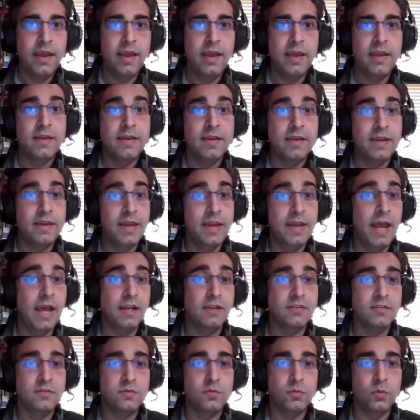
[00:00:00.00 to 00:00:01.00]

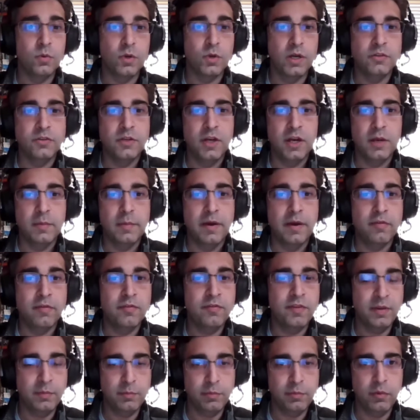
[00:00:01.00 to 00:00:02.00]
Next, we're going to talk about
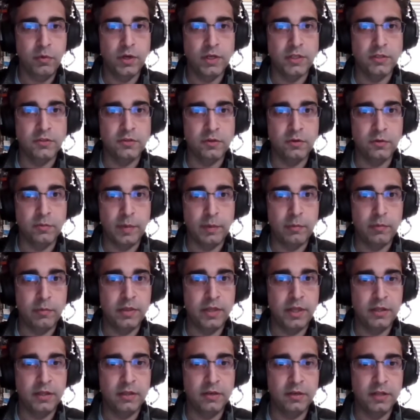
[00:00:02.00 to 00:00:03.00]
feat points. So remember
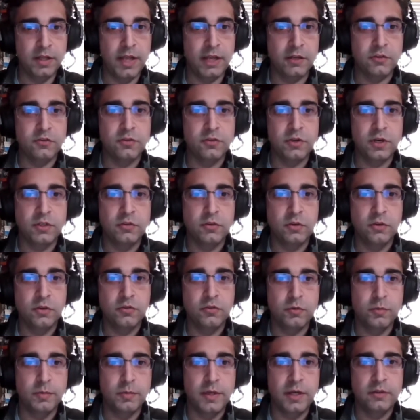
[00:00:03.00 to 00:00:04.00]
that little extra I told
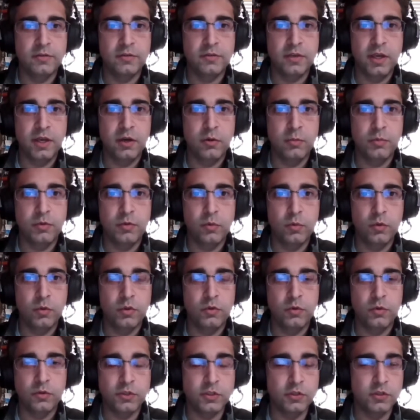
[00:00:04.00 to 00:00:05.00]
you about to help you with
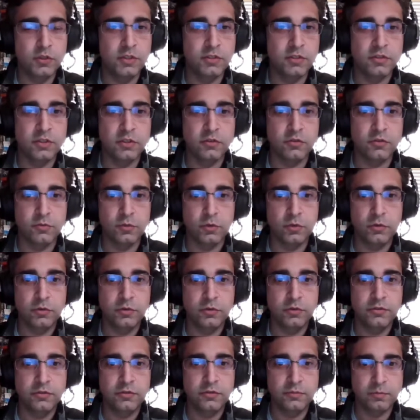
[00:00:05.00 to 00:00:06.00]
your 2d6
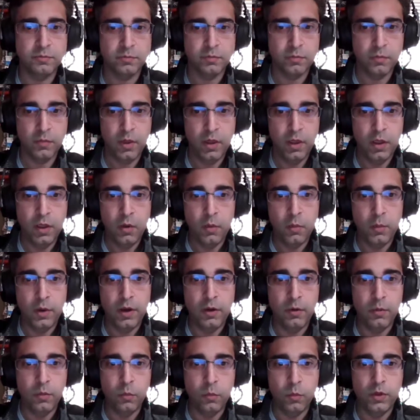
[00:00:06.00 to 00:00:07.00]
rolls?
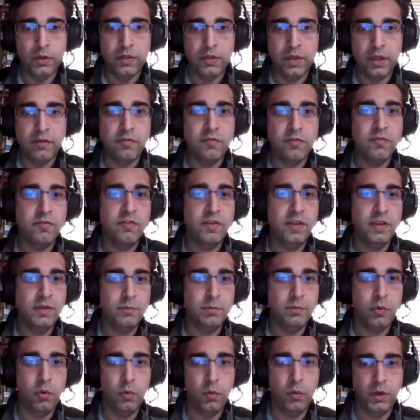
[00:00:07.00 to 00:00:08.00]
Well, with a feat
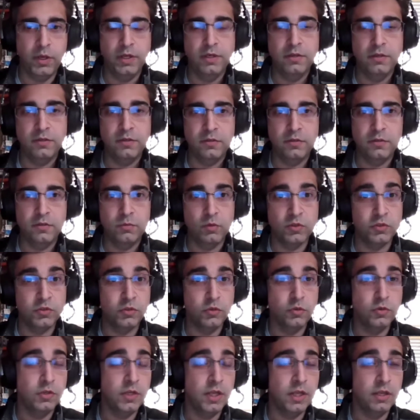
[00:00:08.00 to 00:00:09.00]
point, which
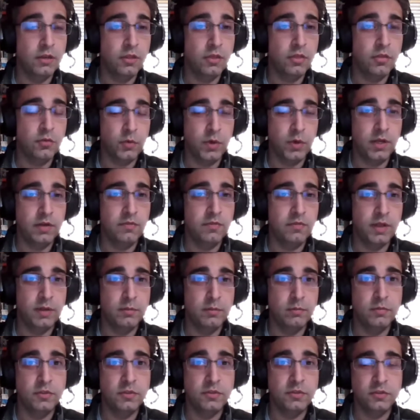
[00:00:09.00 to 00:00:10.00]
you get three of
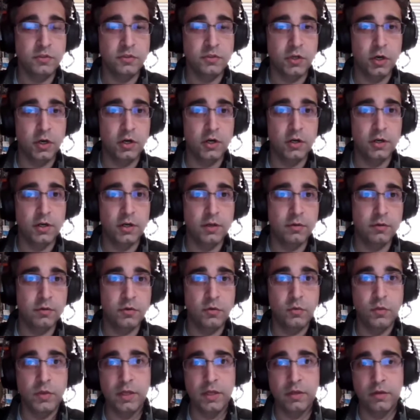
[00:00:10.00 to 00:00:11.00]
them to start, and
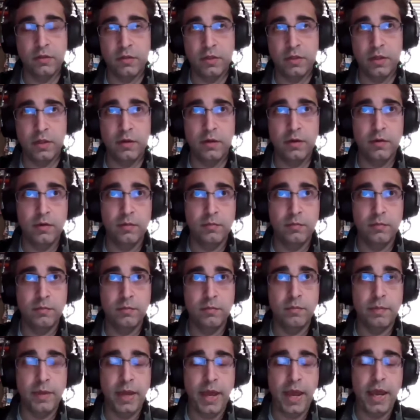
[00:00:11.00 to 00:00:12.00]
you get them
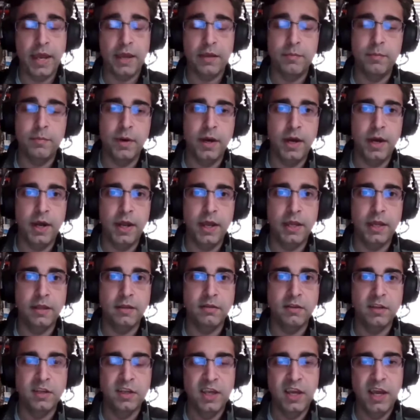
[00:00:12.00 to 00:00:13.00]
back by
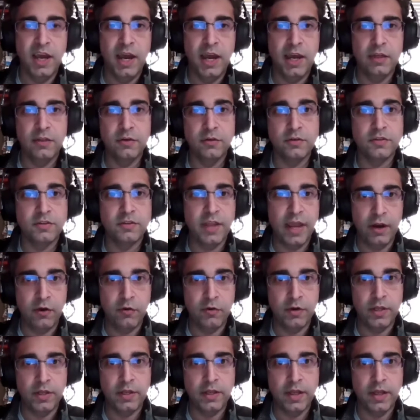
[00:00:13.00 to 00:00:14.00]
either
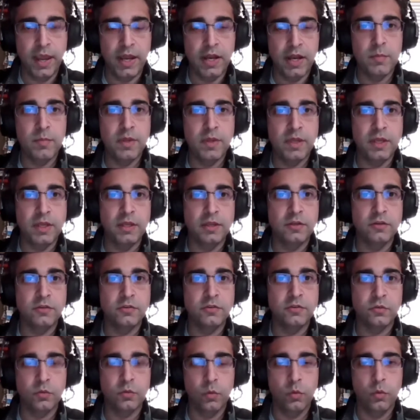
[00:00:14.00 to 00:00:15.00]
downing
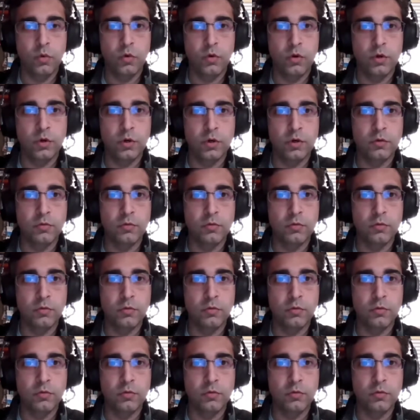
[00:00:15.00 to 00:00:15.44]
enemies or